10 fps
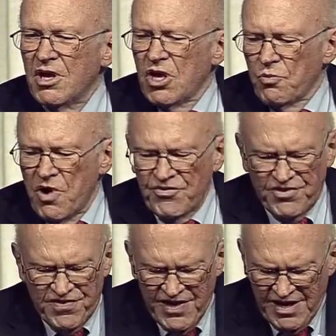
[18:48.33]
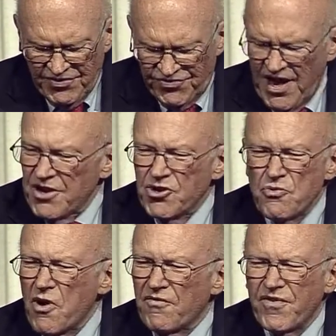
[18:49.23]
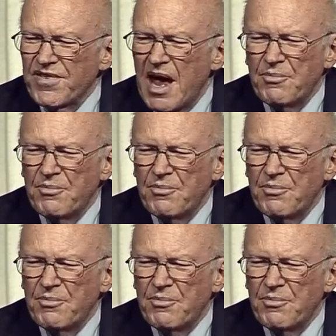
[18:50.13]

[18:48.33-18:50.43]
Once the thing is set, you work for them.